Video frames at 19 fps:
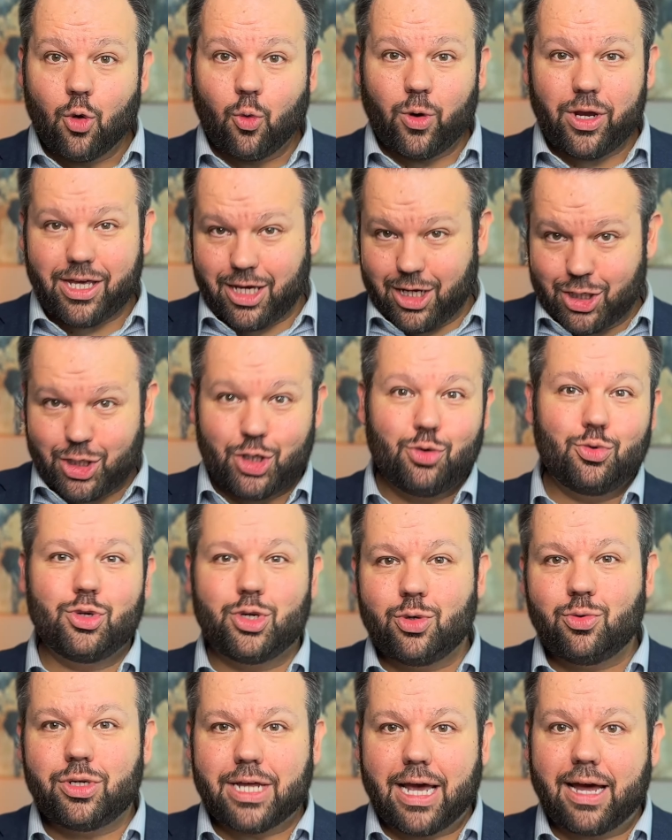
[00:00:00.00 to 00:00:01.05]
we issue
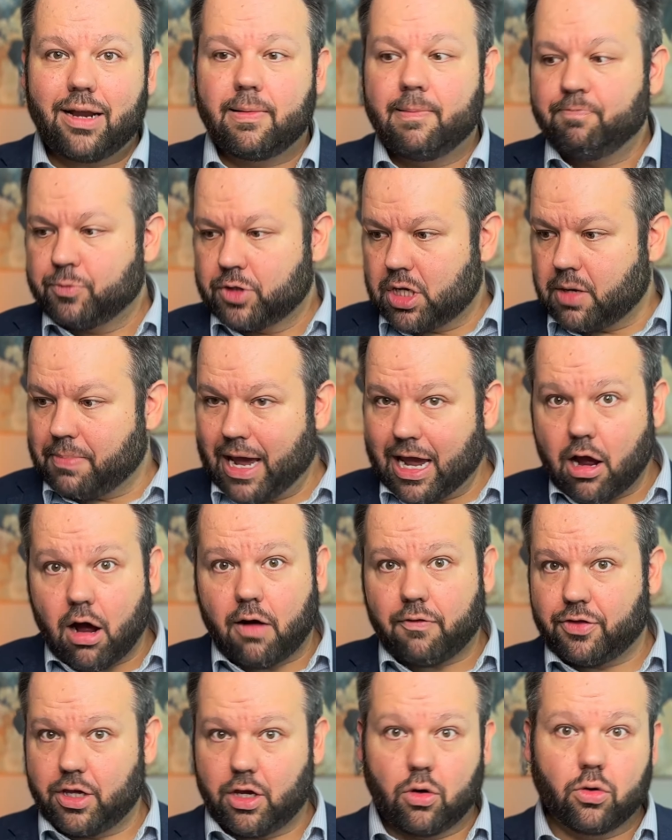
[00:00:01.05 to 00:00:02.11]
new debt to pay
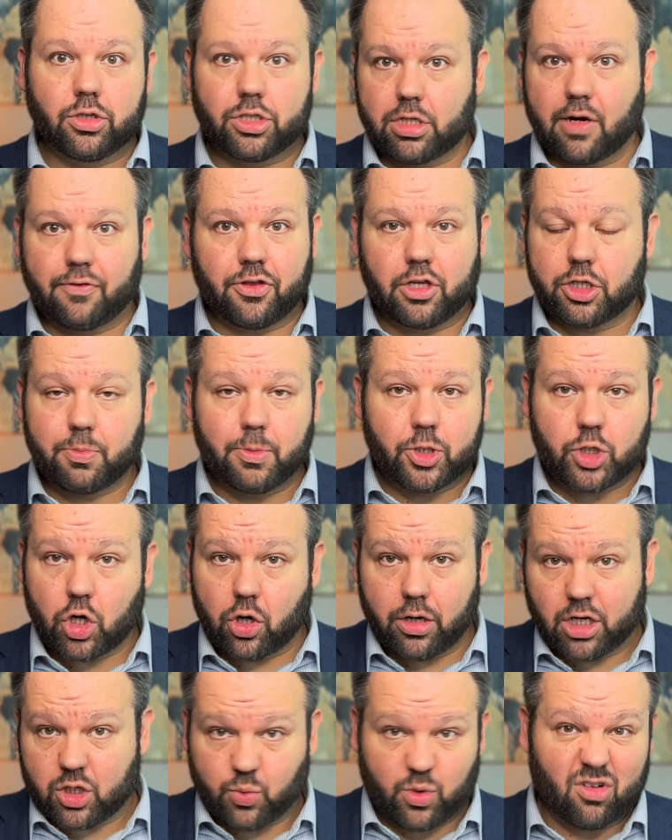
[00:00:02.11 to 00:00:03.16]
off the old stuff that's
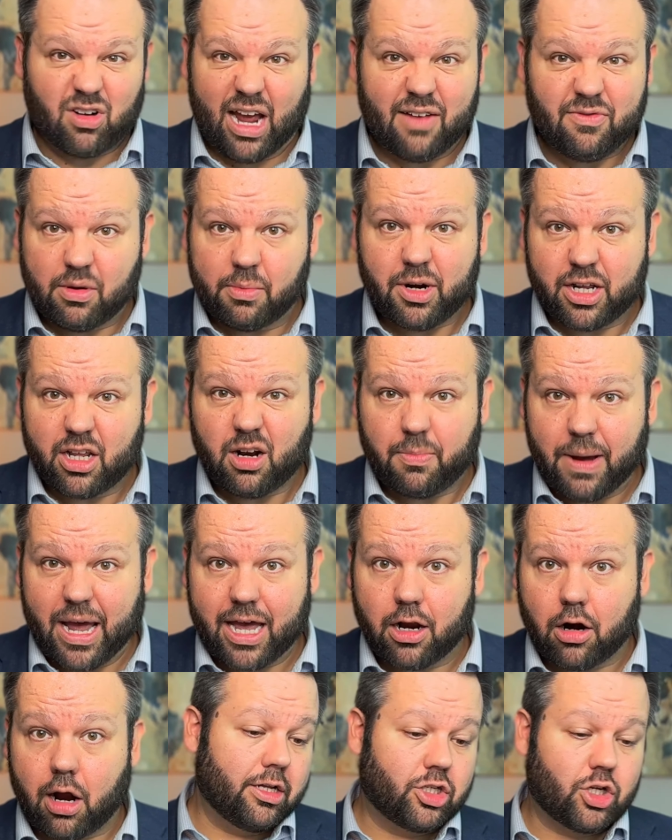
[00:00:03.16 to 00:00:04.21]
maturing because we don't have the money to pay
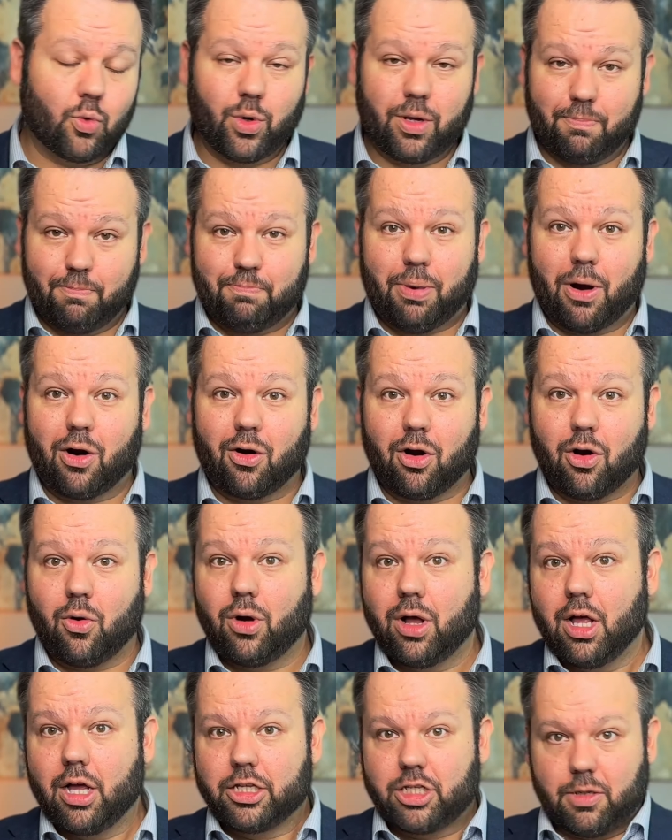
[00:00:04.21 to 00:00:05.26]
it off. So we
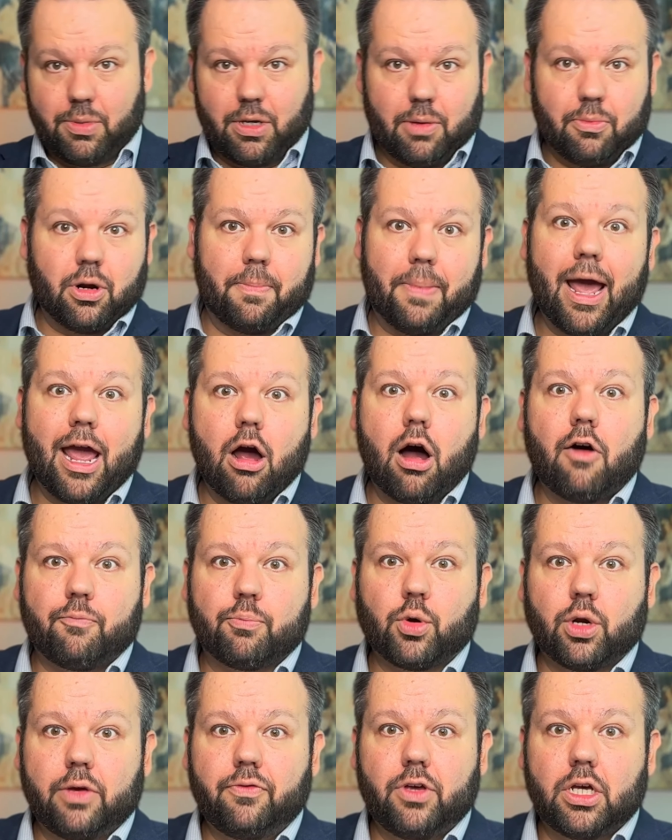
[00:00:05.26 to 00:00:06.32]
borrow to be able to pay off
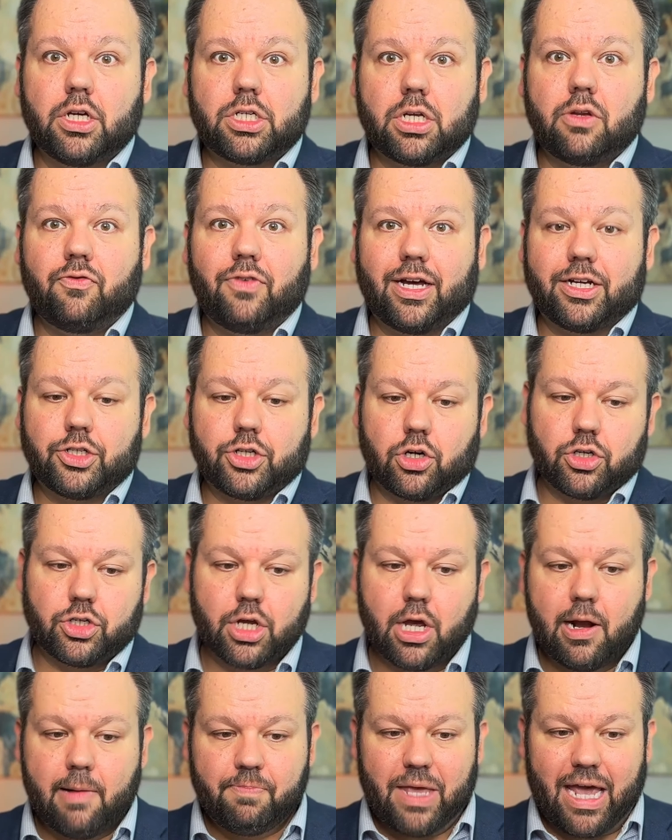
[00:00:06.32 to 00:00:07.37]
previous investors
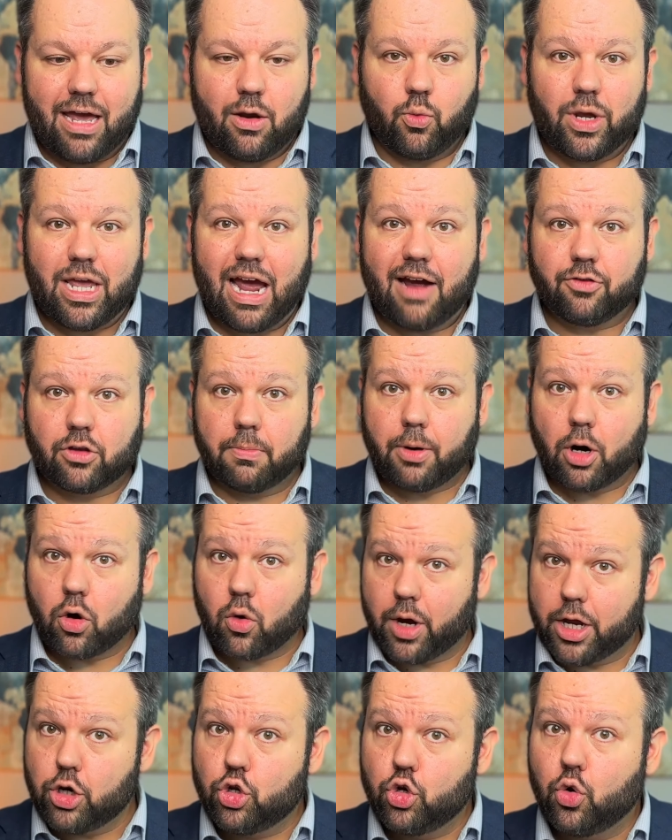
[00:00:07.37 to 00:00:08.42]
and we have to
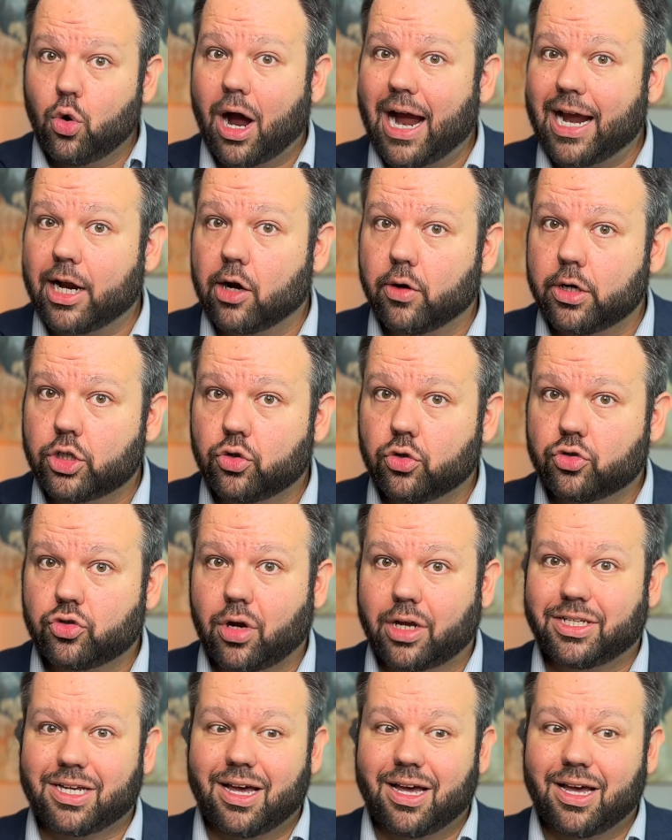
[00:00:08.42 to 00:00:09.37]
borrow at new higher interest rates.